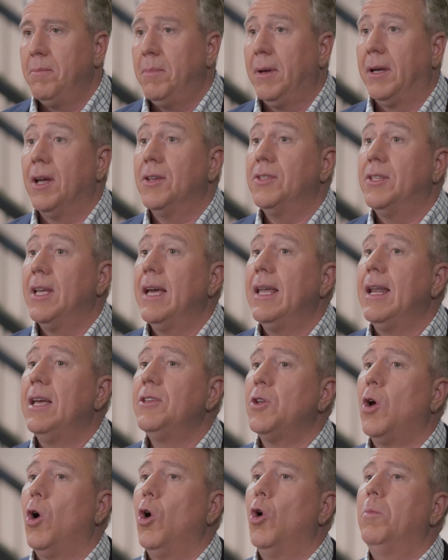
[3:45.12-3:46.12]
because it
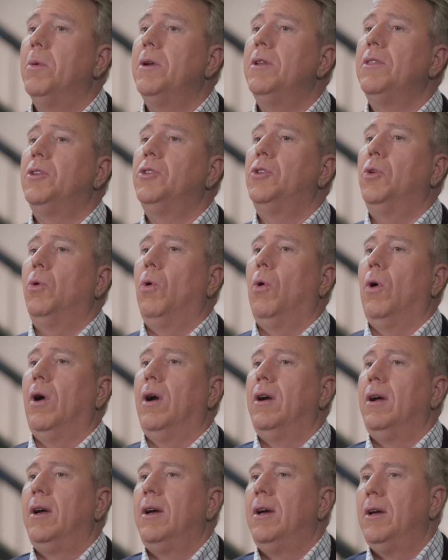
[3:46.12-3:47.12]
has opened the door
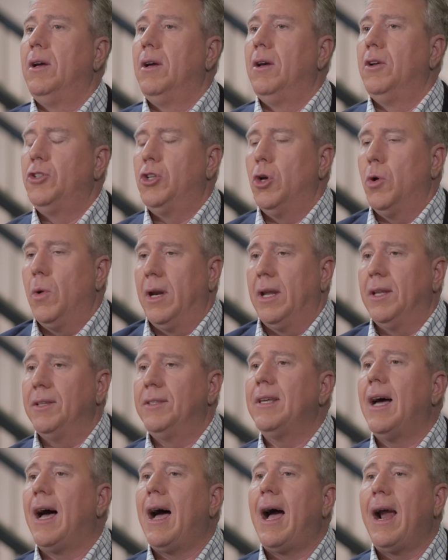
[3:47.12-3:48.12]
to an
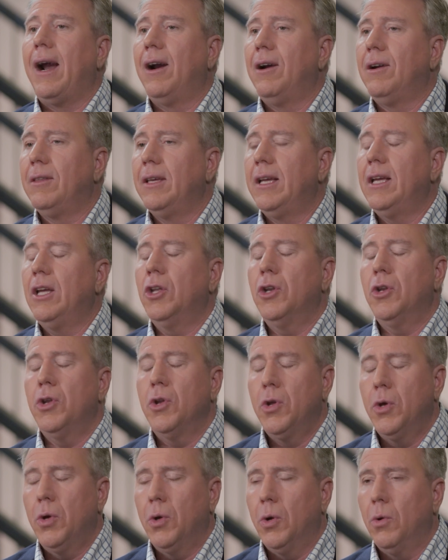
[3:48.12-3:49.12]
entirely
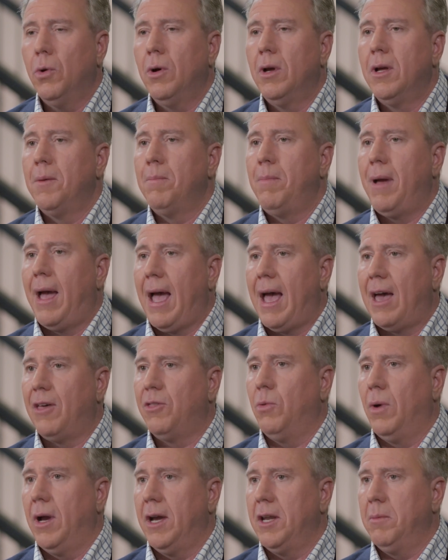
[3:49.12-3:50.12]
new
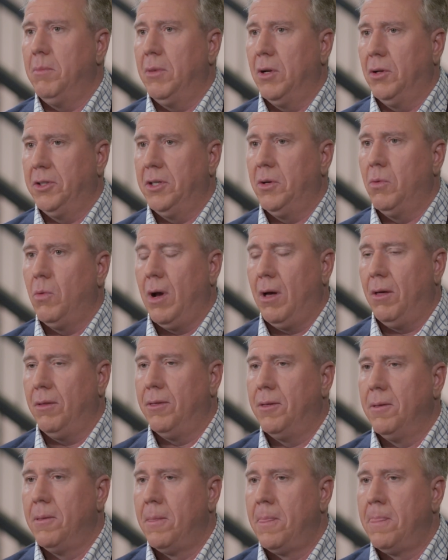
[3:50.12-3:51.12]
pathway to building wealth.